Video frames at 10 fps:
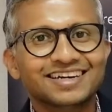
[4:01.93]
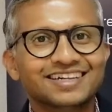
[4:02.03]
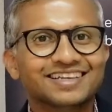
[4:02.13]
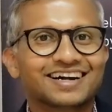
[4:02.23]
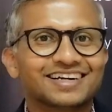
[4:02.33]

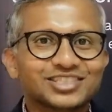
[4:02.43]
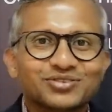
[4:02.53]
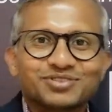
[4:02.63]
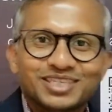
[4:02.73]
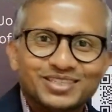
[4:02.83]
The
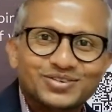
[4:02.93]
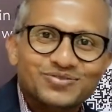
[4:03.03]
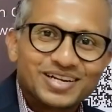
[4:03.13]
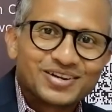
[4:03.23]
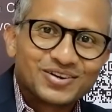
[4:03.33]
customers,
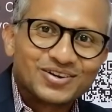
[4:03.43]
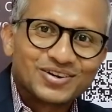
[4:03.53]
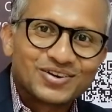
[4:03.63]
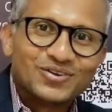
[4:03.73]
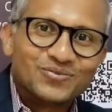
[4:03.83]
when Corel
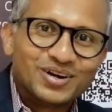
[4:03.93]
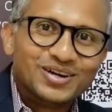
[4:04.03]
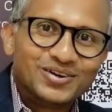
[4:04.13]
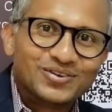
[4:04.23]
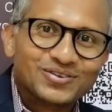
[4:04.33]
Draw
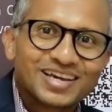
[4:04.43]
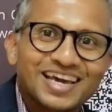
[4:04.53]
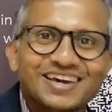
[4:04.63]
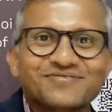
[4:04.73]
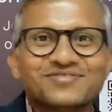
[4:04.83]
1.0
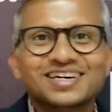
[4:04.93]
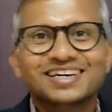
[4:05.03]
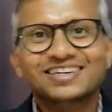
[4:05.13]
came,